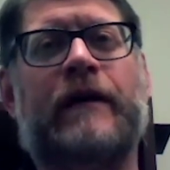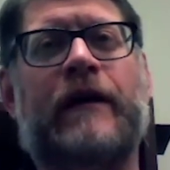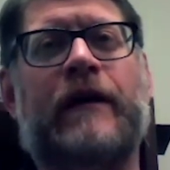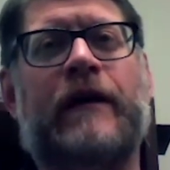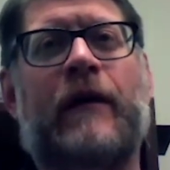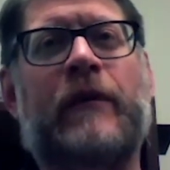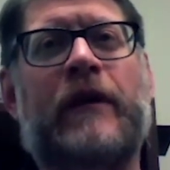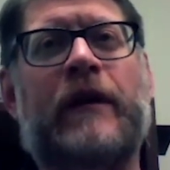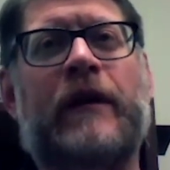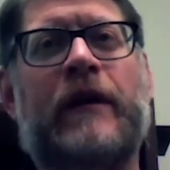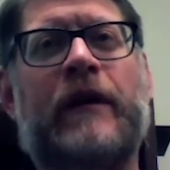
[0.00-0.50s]

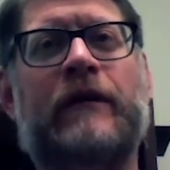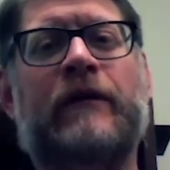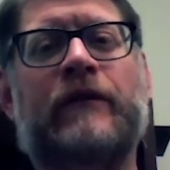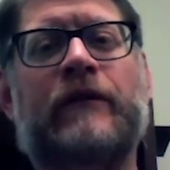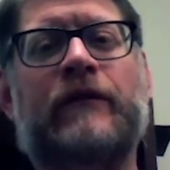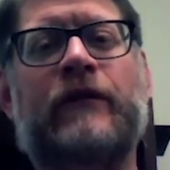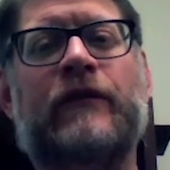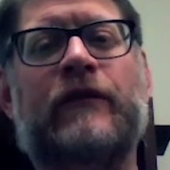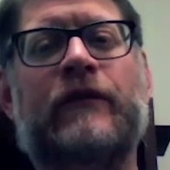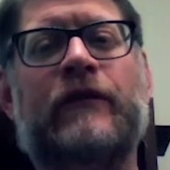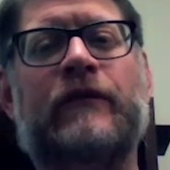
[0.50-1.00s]
come
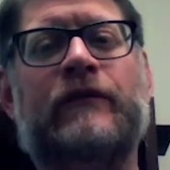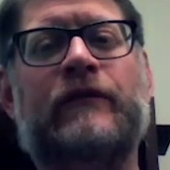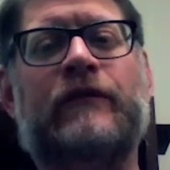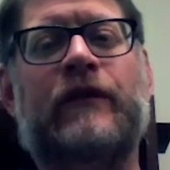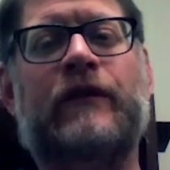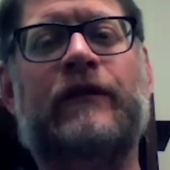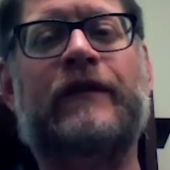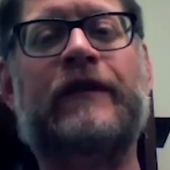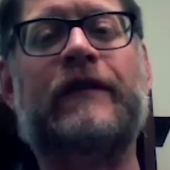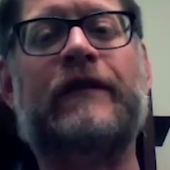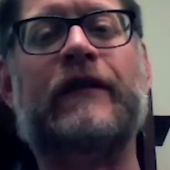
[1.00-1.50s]
in to
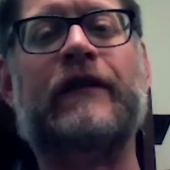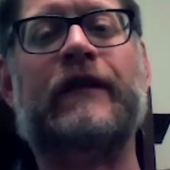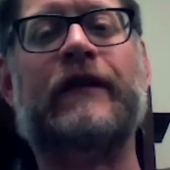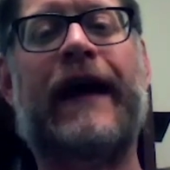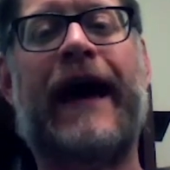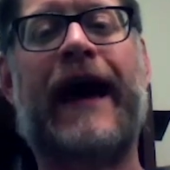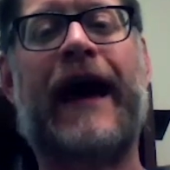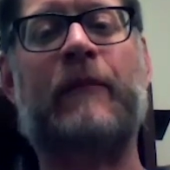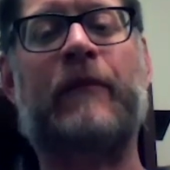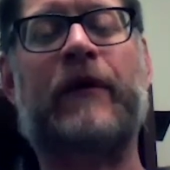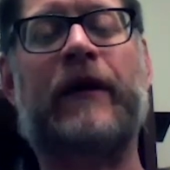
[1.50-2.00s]
see the
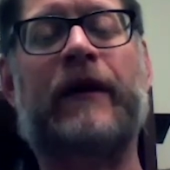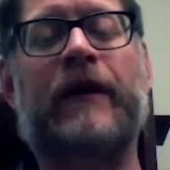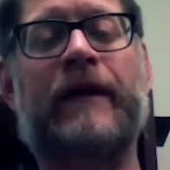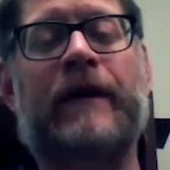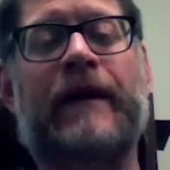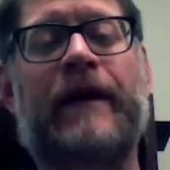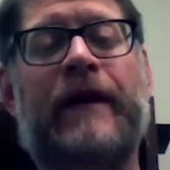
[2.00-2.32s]
lab